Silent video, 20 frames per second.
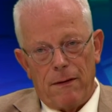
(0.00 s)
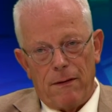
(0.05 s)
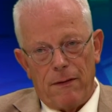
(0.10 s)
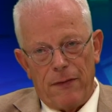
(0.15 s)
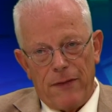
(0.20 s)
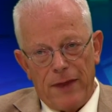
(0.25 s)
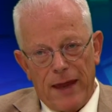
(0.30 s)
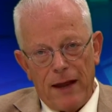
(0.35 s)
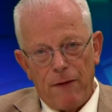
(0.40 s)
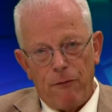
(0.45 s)

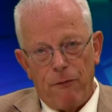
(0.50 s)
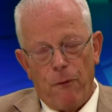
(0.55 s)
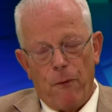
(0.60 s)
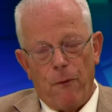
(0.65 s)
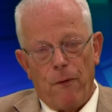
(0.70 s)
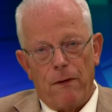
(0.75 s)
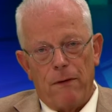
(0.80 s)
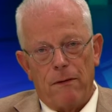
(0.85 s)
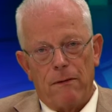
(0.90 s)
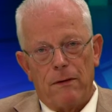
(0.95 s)

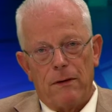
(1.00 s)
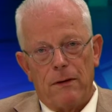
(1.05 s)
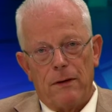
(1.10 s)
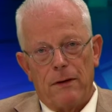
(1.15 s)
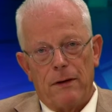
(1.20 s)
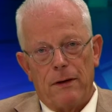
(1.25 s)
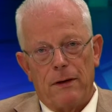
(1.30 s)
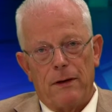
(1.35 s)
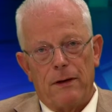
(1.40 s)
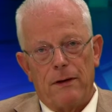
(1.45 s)
therefore,
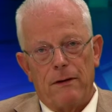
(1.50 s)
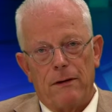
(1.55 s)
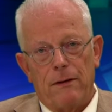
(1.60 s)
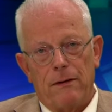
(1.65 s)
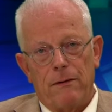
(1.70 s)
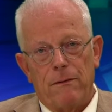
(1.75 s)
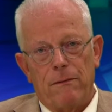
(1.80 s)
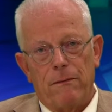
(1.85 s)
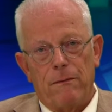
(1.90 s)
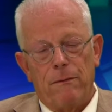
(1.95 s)

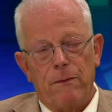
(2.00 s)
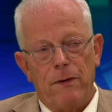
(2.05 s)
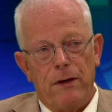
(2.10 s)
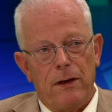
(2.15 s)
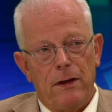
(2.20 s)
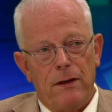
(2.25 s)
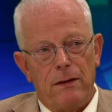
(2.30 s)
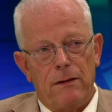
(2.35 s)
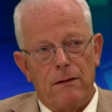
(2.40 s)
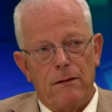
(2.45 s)

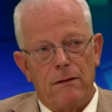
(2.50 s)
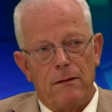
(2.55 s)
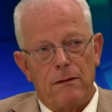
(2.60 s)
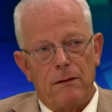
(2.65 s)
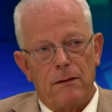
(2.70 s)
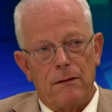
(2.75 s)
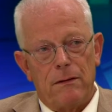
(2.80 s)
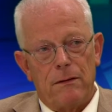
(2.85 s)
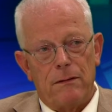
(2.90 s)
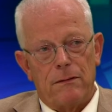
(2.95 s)
we
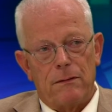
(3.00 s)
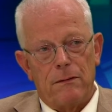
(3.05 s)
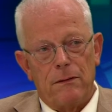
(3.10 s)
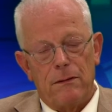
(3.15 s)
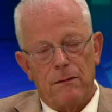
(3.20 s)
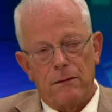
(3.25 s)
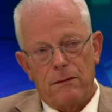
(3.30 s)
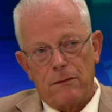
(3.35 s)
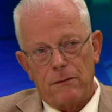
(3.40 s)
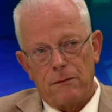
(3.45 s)

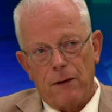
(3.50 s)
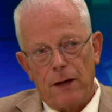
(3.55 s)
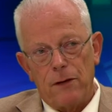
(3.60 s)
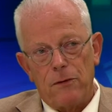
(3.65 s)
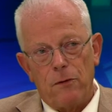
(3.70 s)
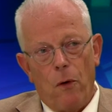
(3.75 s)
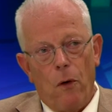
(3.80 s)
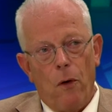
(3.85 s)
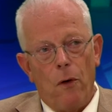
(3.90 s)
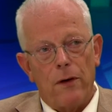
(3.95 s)
try
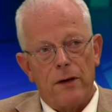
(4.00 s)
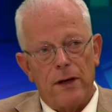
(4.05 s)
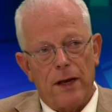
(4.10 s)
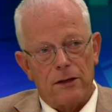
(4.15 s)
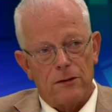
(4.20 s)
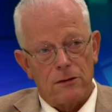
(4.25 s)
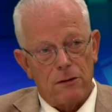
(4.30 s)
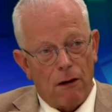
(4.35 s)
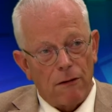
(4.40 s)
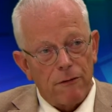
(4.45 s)
to
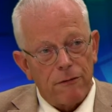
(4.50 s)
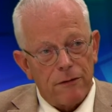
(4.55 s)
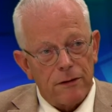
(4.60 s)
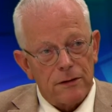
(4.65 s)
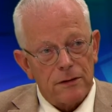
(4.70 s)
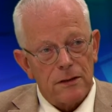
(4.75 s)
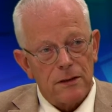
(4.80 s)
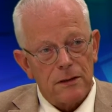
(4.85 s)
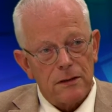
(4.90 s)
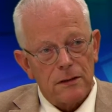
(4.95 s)
organize
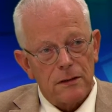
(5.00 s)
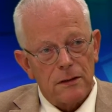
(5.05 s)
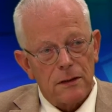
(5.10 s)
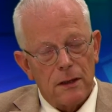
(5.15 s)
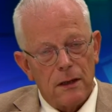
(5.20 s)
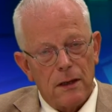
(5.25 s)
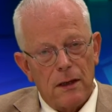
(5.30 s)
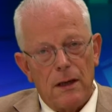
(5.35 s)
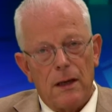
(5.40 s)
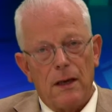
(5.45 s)
conferences,
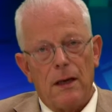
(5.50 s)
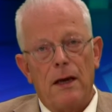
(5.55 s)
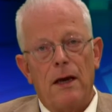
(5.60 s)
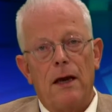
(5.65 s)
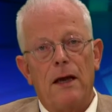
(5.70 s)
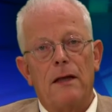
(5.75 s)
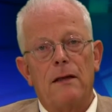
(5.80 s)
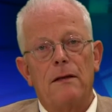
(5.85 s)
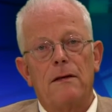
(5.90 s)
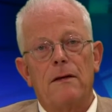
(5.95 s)

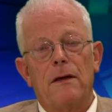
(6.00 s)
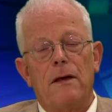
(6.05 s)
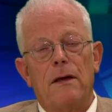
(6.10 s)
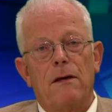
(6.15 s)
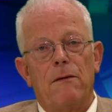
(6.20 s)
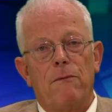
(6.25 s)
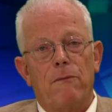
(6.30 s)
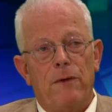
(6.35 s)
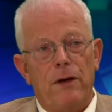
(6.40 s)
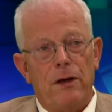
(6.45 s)
and
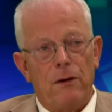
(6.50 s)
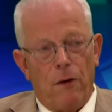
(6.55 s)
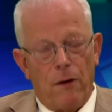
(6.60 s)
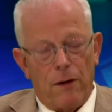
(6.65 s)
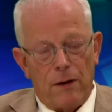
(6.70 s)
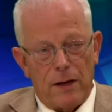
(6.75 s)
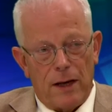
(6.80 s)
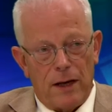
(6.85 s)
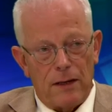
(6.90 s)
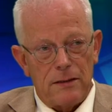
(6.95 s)
we
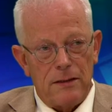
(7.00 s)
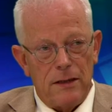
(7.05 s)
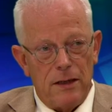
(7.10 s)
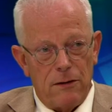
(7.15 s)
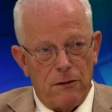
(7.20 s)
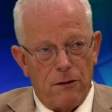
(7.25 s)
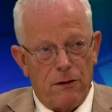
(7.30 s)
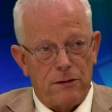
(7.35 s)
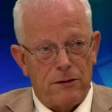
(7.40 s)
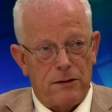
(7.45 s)
organize the
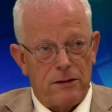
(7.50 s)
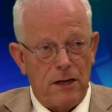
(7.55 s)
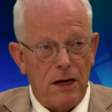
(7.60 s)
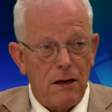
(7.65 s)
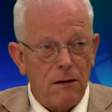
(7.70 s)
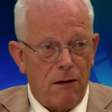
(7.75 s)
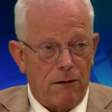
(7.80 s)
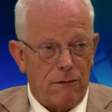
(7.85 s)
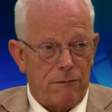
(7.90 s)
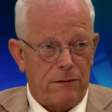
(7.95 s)
North Sea
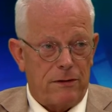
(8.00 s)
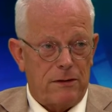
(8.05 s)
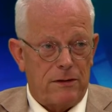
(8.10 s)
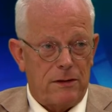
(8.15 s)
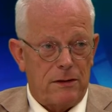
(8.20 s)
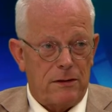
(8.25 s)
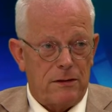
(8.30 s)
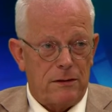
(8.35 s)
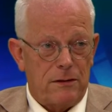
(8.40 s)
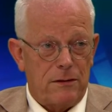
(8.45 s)

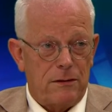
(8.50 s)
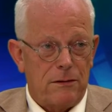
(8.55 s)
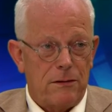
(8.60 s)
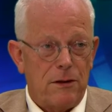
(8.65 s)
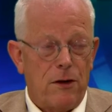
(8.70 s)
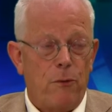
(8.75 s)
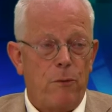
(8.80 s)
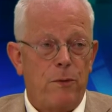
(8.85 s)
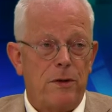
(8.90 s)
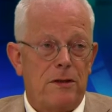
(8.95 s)
conferences.
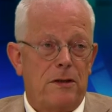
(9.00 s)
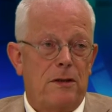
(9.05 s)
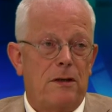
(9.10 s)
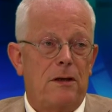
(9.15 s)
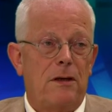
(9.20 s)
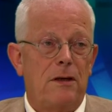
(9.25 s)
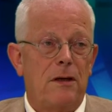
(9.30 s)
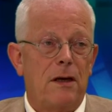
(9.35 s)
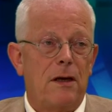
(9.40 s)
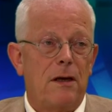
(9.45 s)
So with
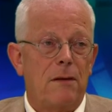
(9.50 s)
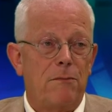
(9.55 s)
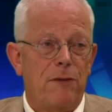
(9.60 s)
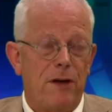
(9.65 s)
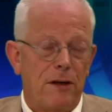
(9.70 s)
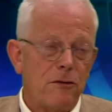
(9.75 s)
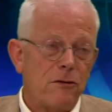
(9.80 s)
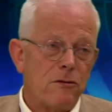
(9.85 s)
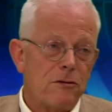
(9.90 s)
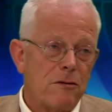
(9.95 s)
the
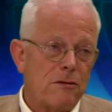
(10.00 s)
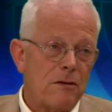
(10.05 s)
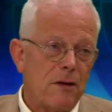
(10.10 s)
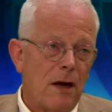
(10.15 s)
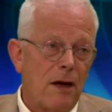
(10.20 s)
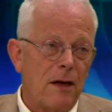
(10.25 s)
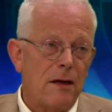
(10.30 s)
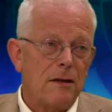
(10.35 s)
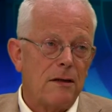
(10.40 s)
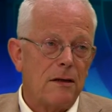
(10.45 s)
British
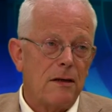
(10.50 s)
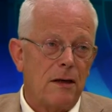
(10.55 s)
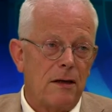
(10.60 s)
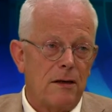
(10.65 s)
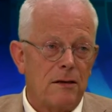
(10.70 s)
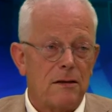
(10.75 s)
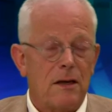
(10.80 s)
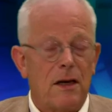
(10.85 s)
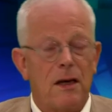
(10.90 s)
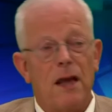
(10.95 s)
Society and
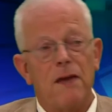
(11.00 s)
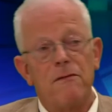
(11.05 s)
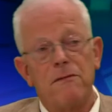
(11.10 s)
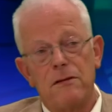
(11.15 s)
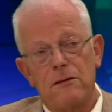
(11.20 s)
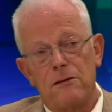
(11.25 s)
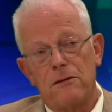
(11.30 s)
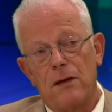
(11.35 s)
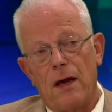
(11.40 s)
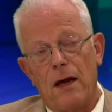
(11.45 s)
the
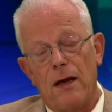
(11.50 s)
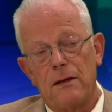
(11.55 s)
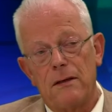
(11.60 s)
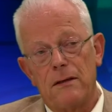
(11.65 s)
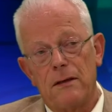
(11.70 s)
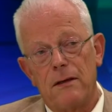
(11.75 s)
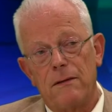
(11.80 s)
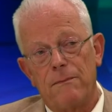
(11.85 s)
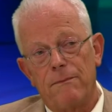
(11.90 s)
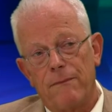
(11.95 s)
Scandinavian
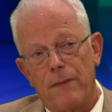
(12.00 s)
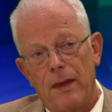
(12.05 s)
Society